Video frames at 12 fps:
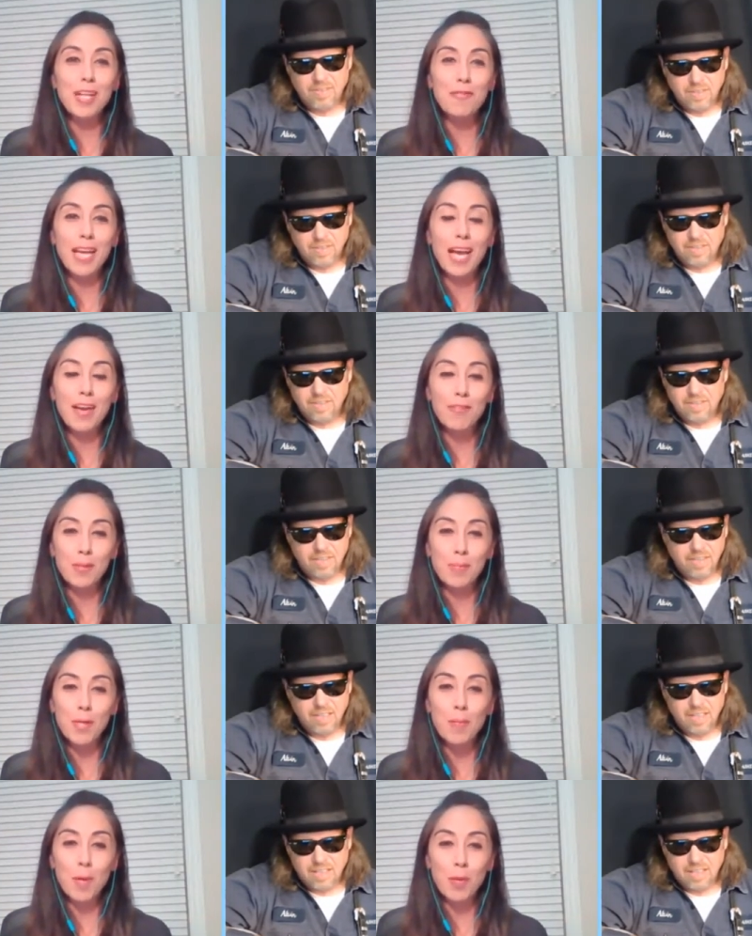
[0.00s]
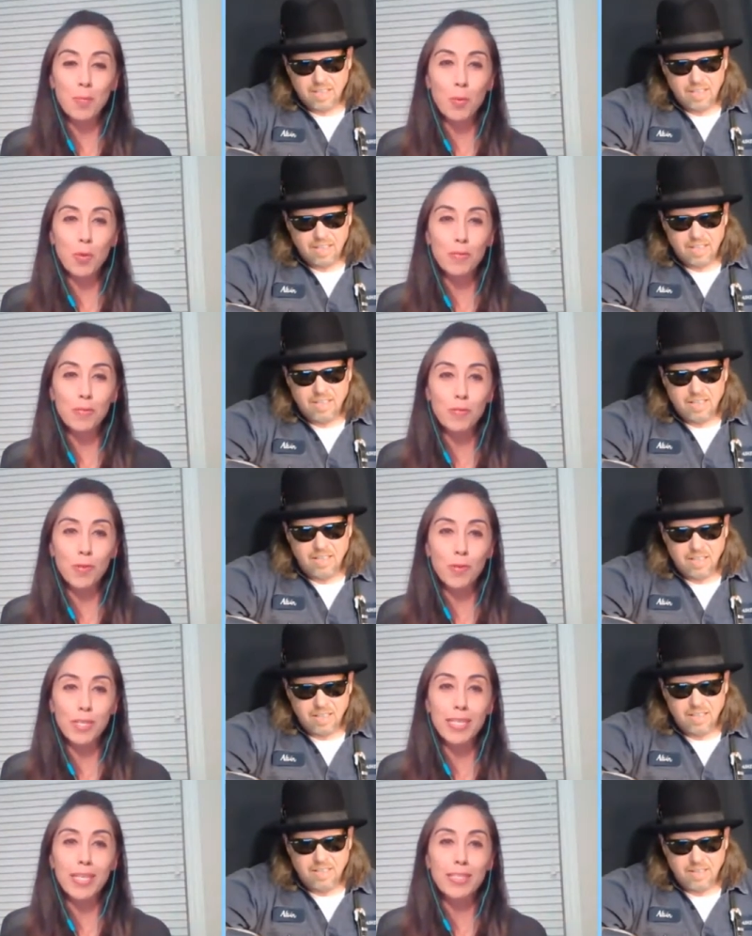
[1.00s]
Speaker 1: and having them come on board for
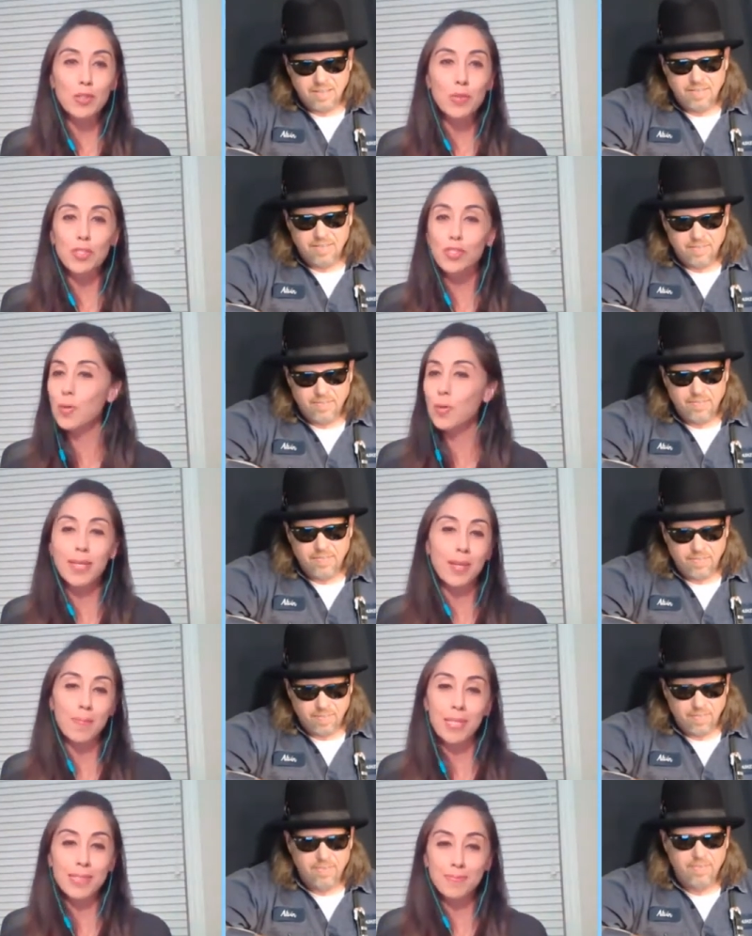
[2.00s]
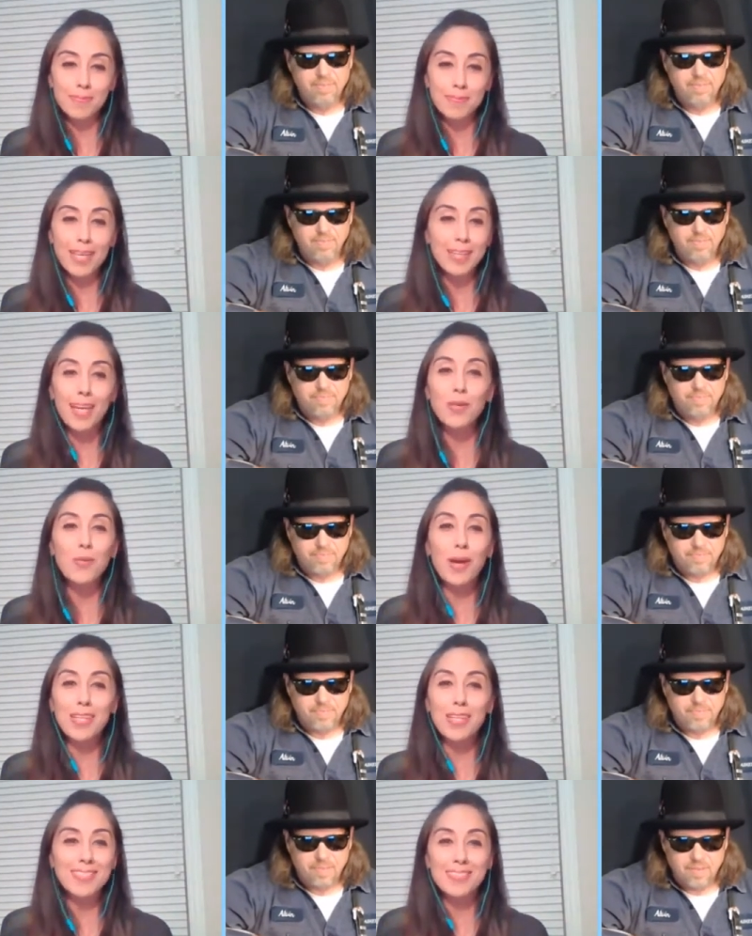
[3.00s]
Canadians to enjoy, I mean, yeah,
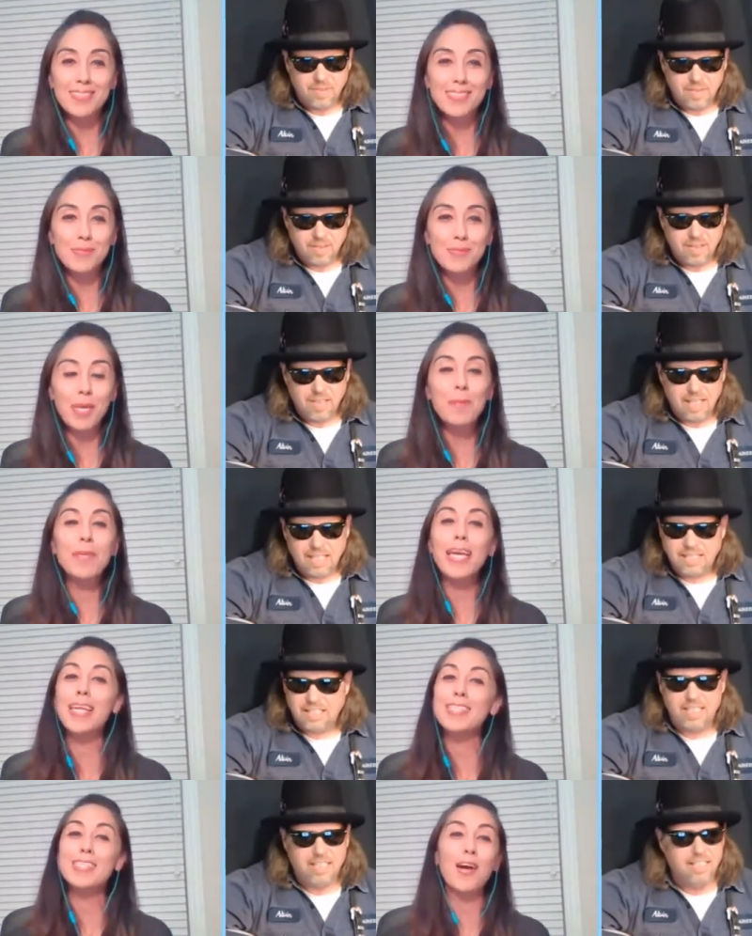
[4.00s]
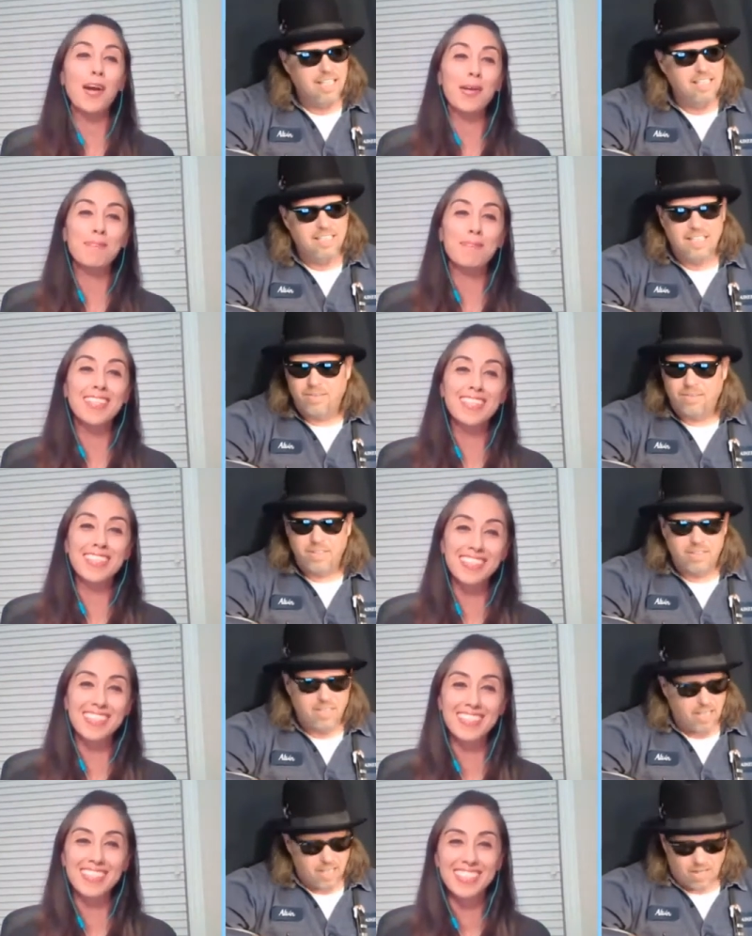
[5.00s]
likewise, ping me anytime.
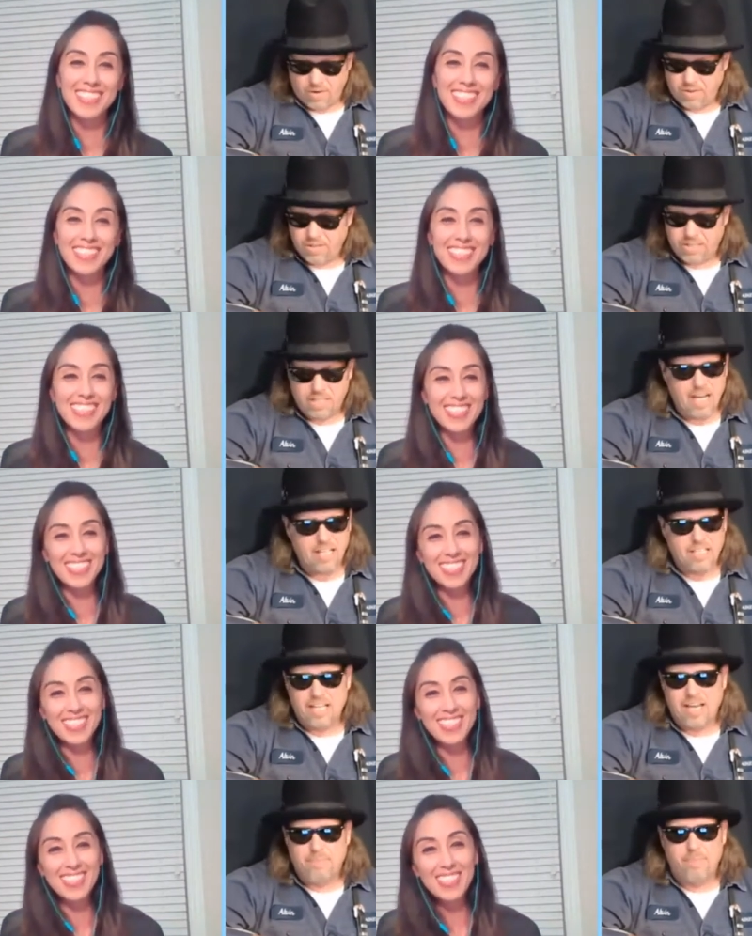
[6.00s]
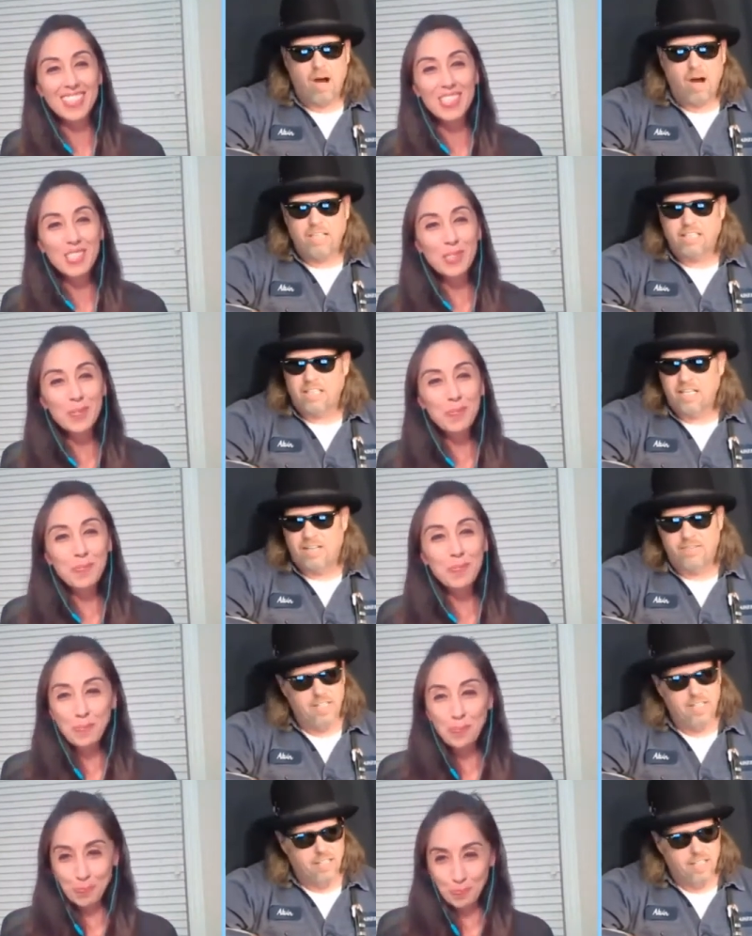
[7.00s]
Speaker 2: we just got to stay positive
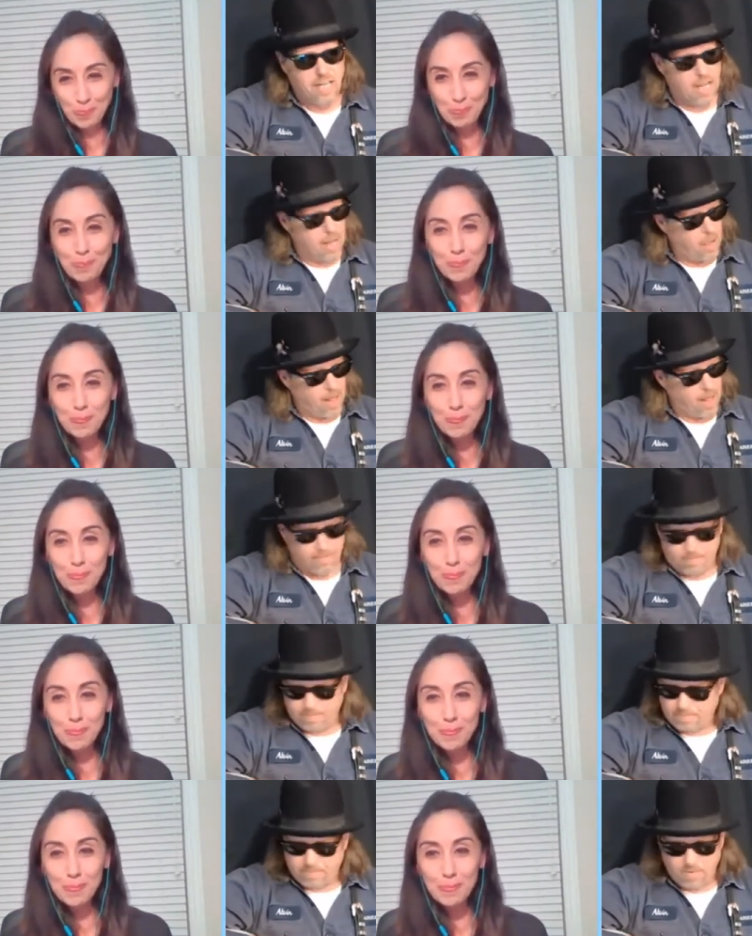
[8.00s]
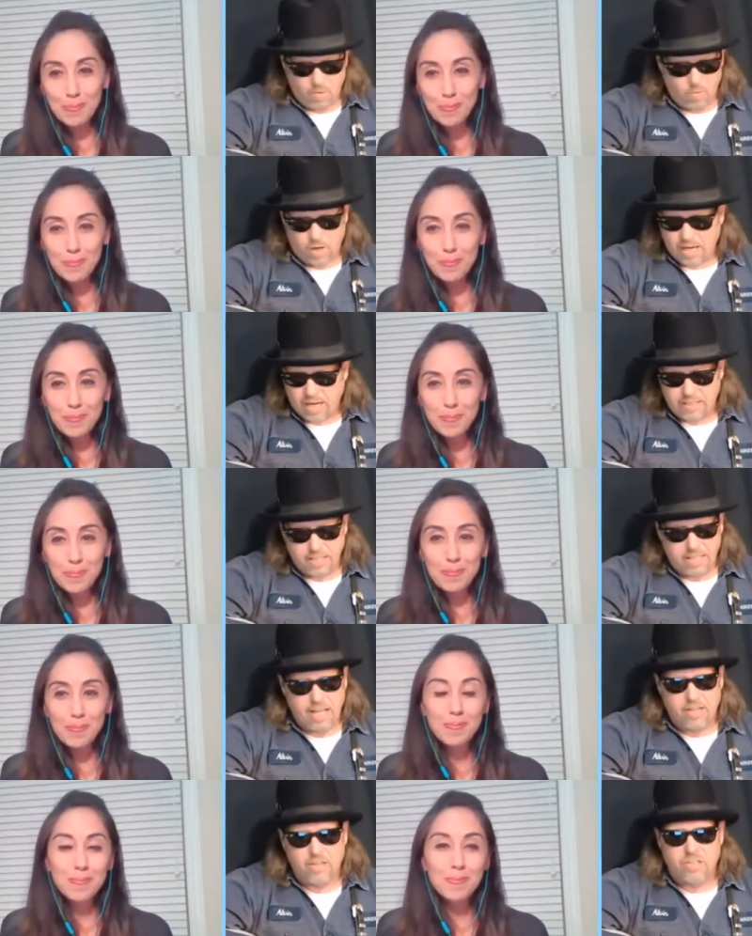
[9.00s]
and we'll get to the
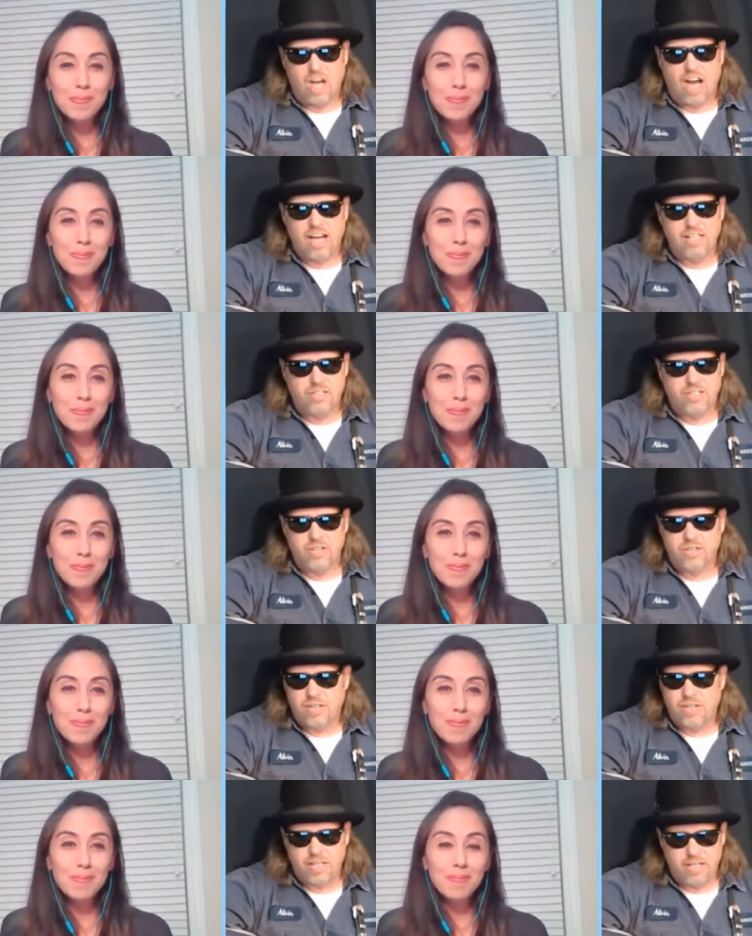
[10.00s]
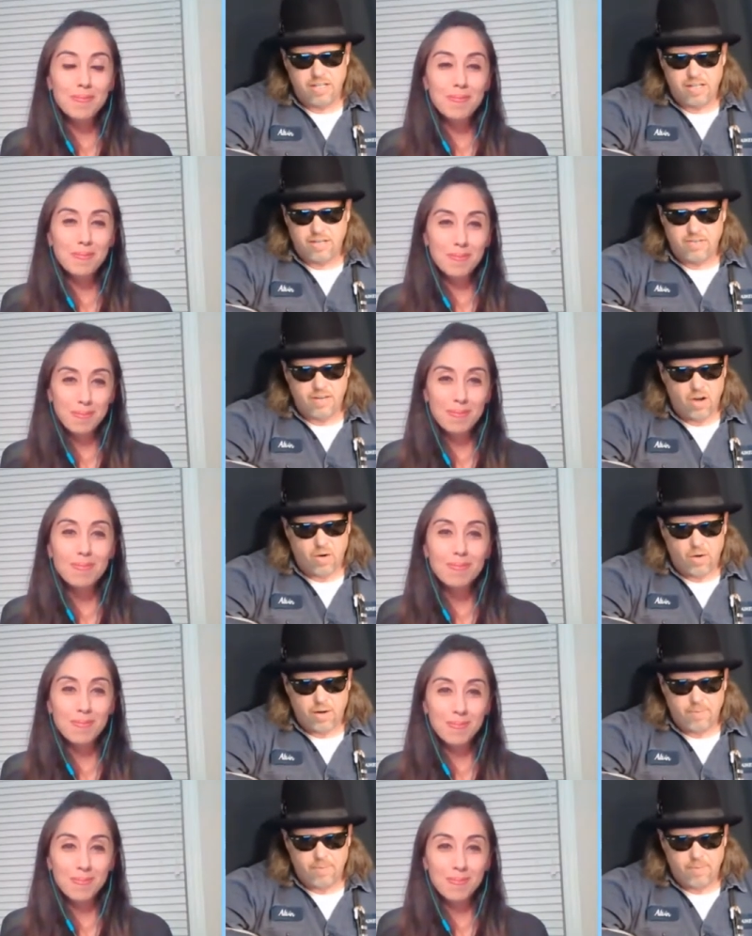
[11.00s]
other side sooner than you even know it.